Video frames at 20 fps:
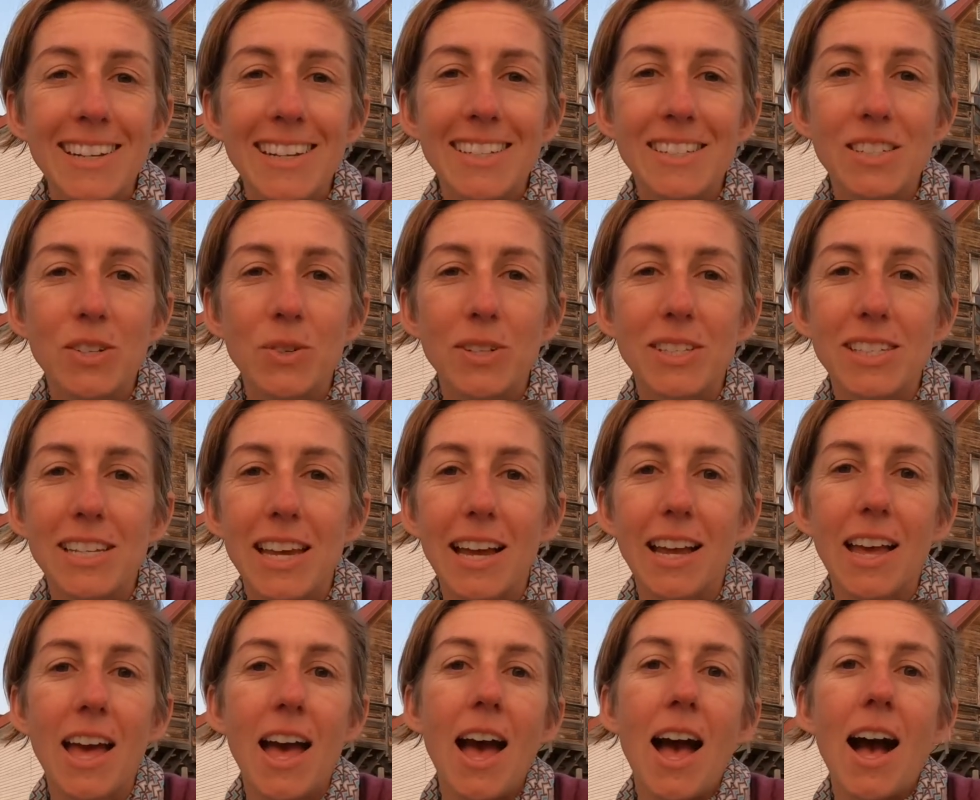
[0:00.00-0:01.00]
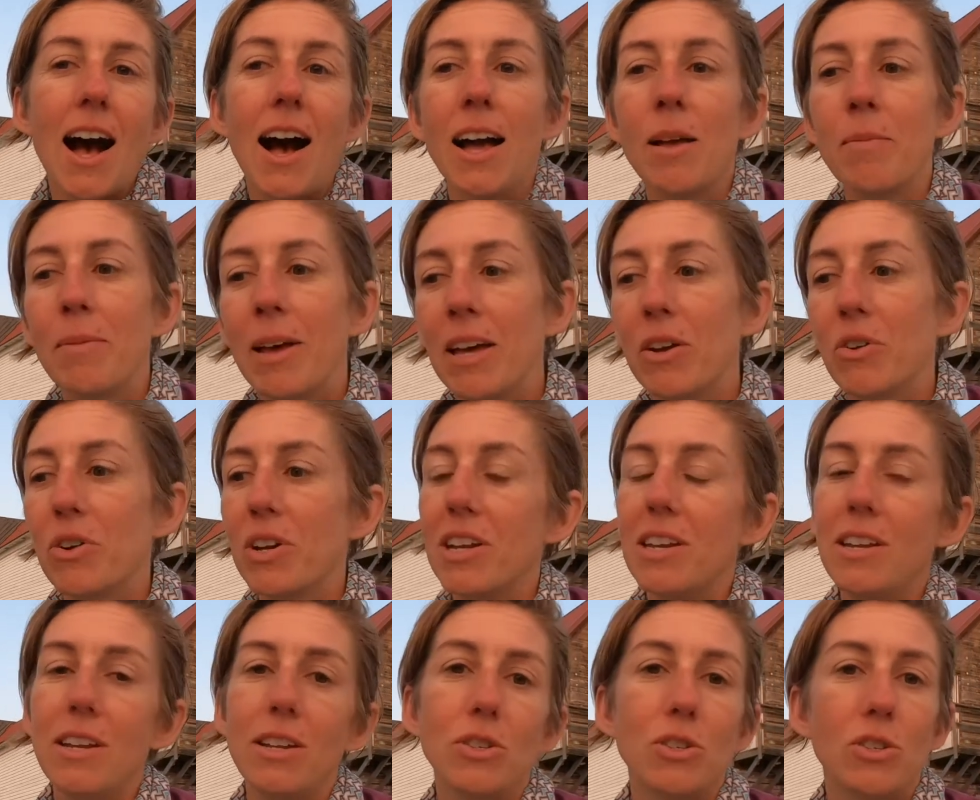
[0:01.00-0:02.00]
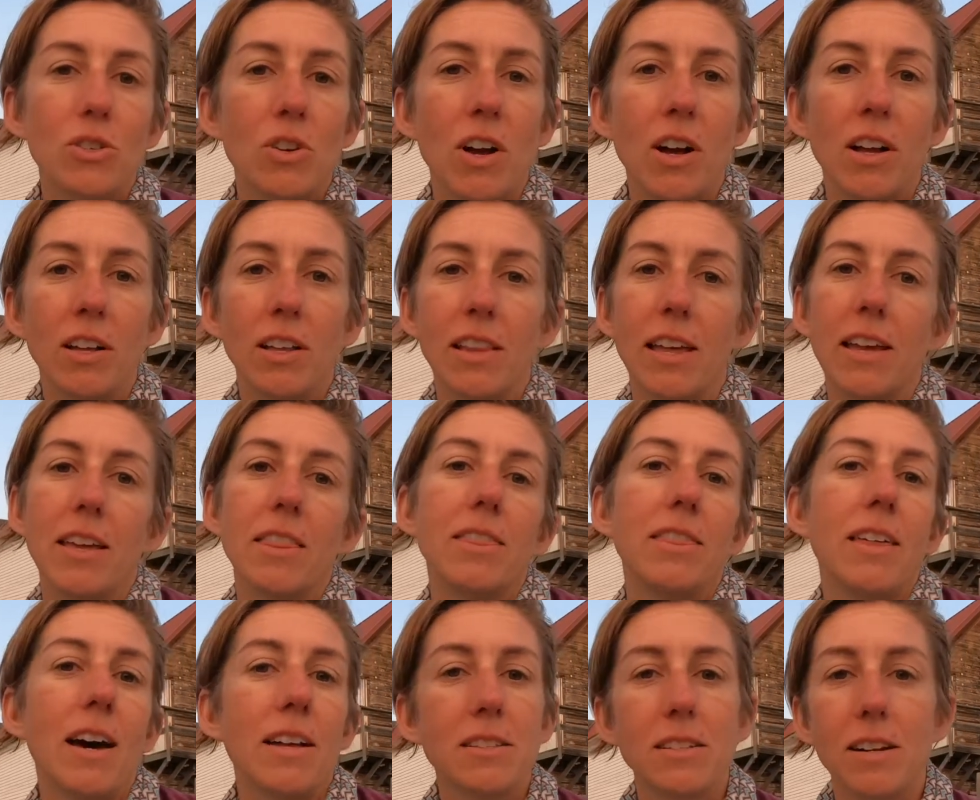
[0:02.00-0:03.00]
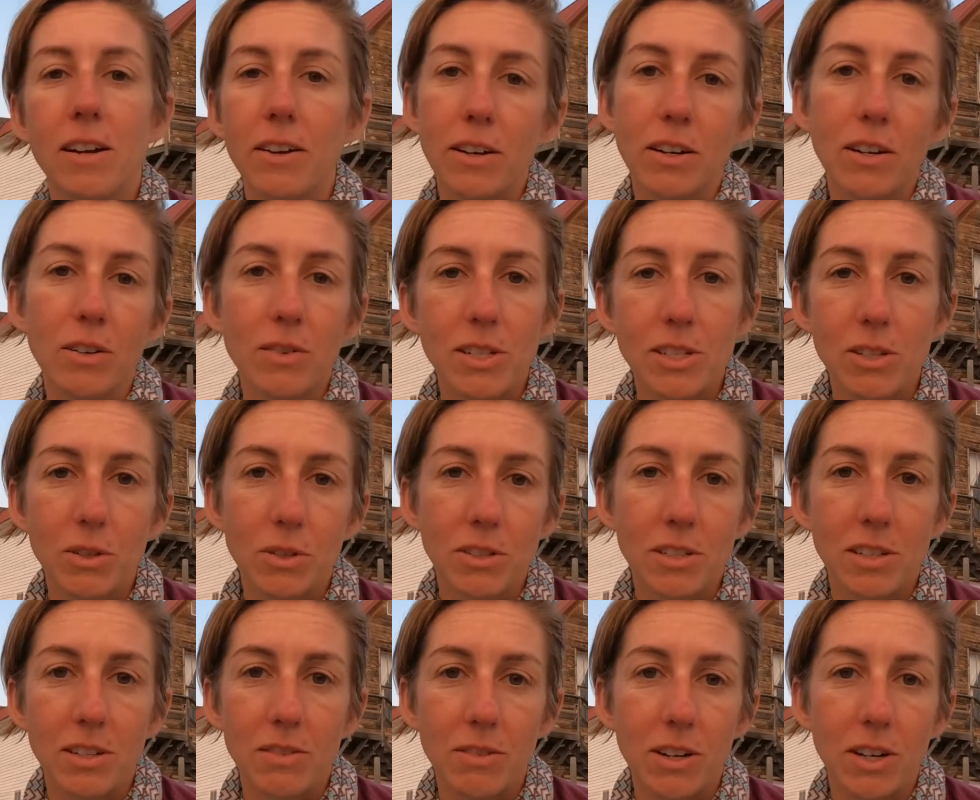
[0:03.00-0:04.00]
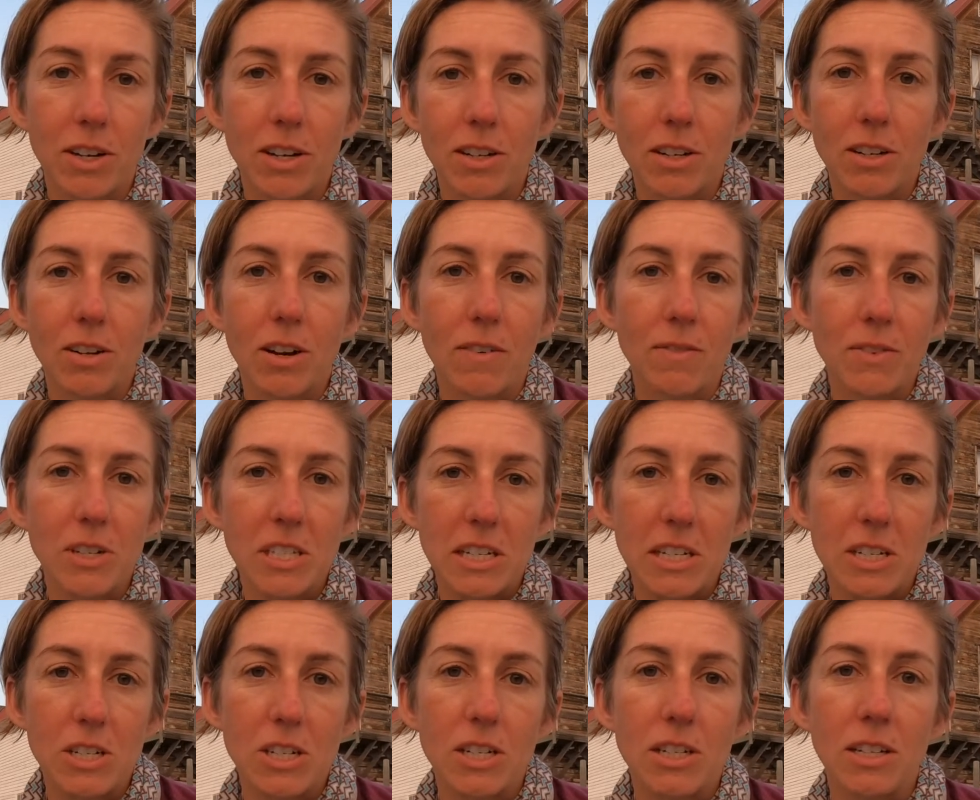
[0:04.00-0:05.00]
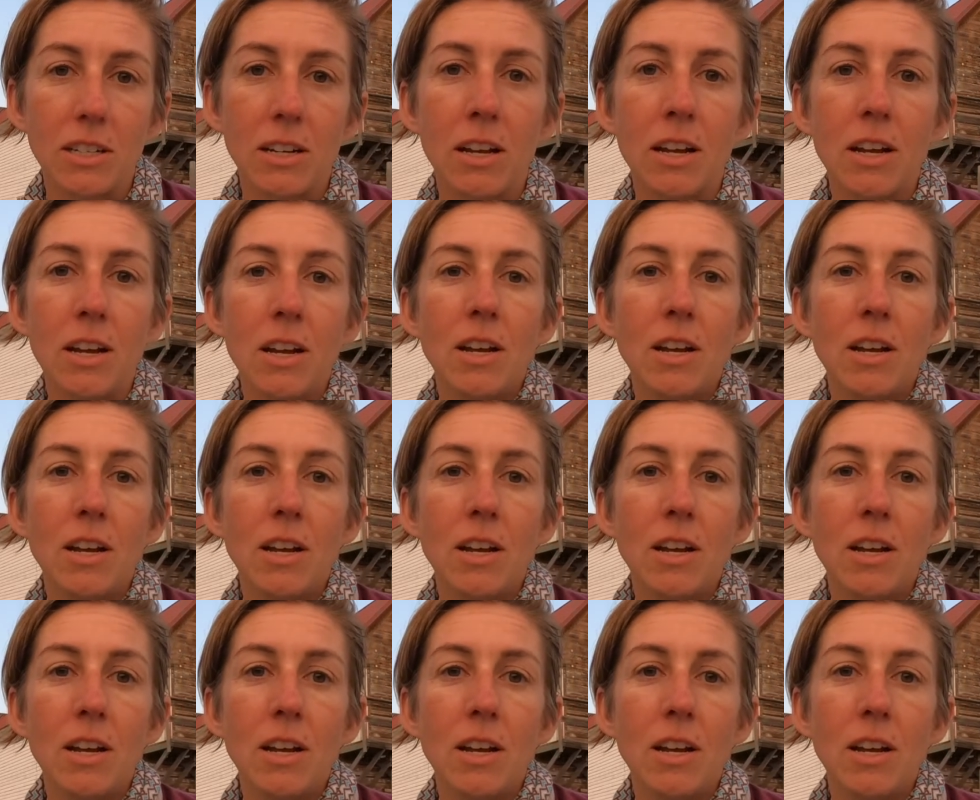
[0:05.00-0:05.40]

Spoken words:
And so it's I'm angry, he's drunk, that's not going to result in a very good conversation.